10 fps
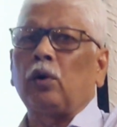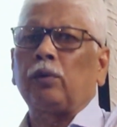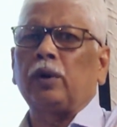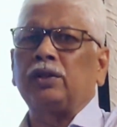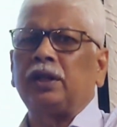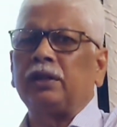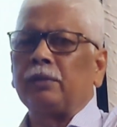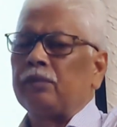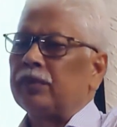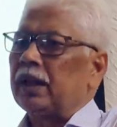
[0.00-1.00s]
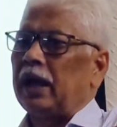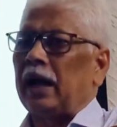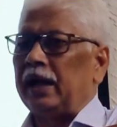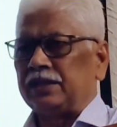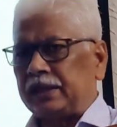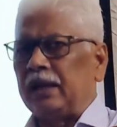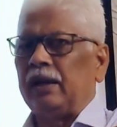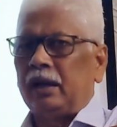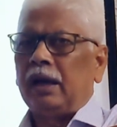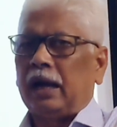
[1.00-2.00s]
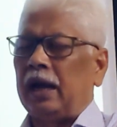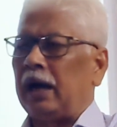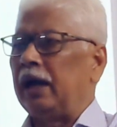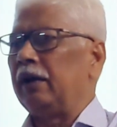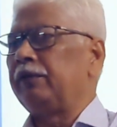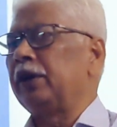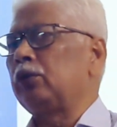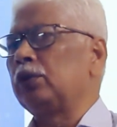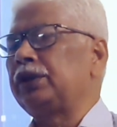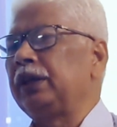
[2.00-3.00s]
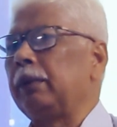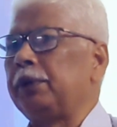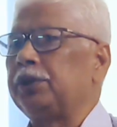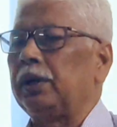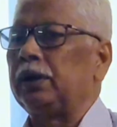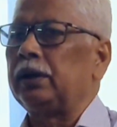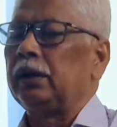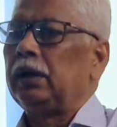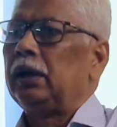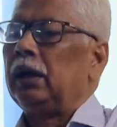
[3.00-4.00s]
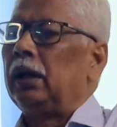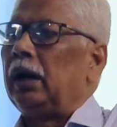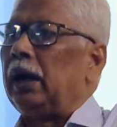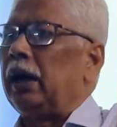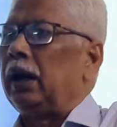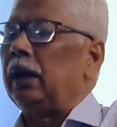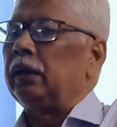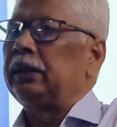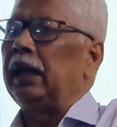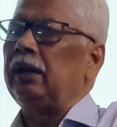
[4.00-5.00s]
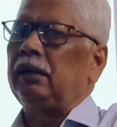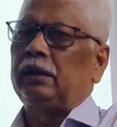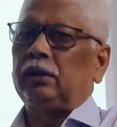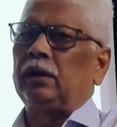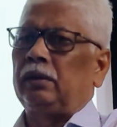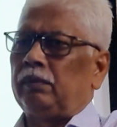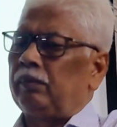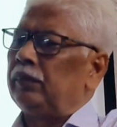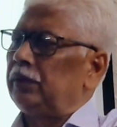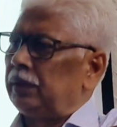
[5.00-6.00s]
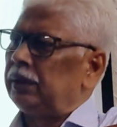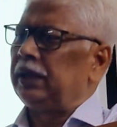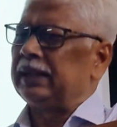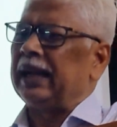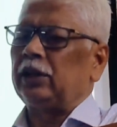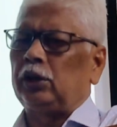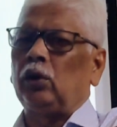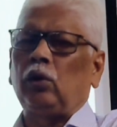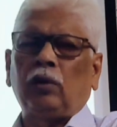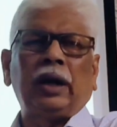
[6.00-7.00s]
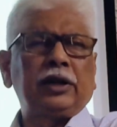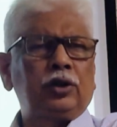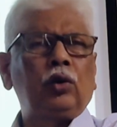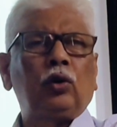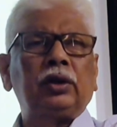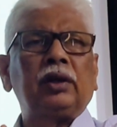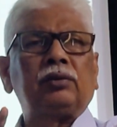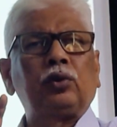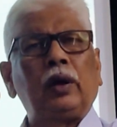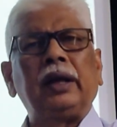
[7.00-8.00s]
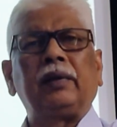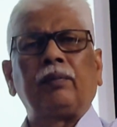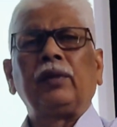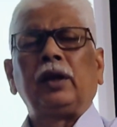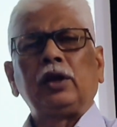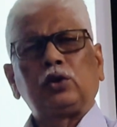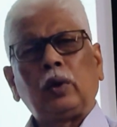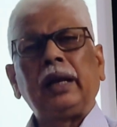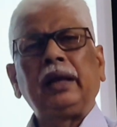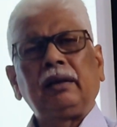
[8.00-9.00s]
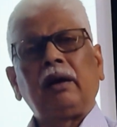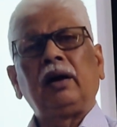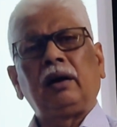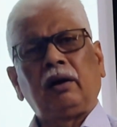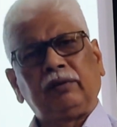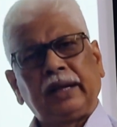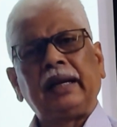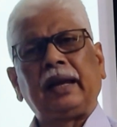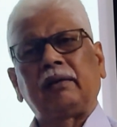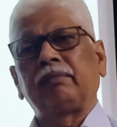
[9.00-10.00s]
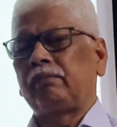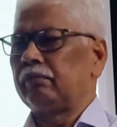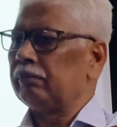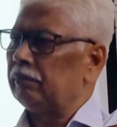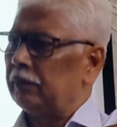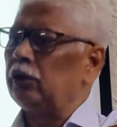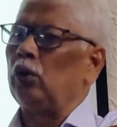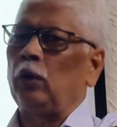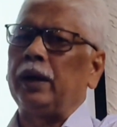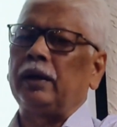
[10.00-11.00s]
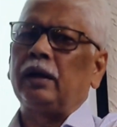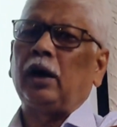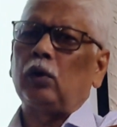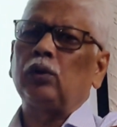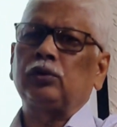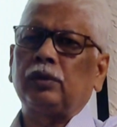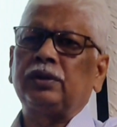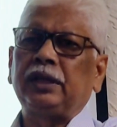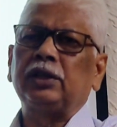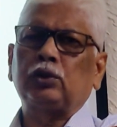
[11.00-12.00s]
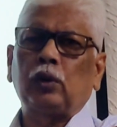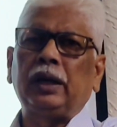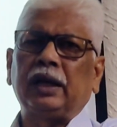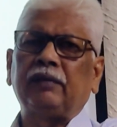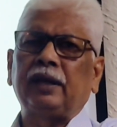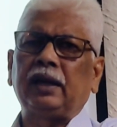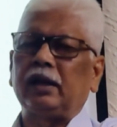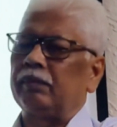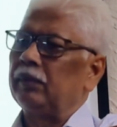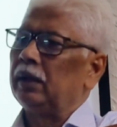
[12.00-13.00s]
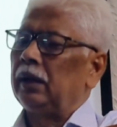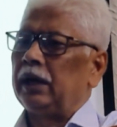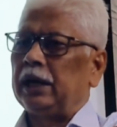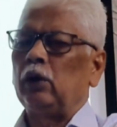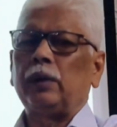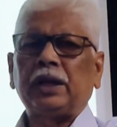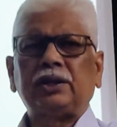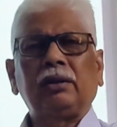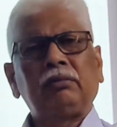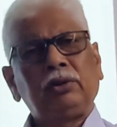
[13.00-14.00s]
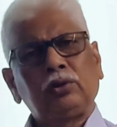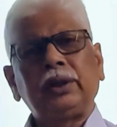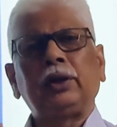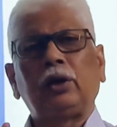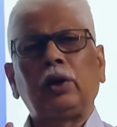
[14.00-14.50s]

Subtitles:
cord process is still, I have yet to see a patient. Then these are the, as you know, the swelling of the neck. You know it, how to see the swelling of the neck. Deglutition, you see a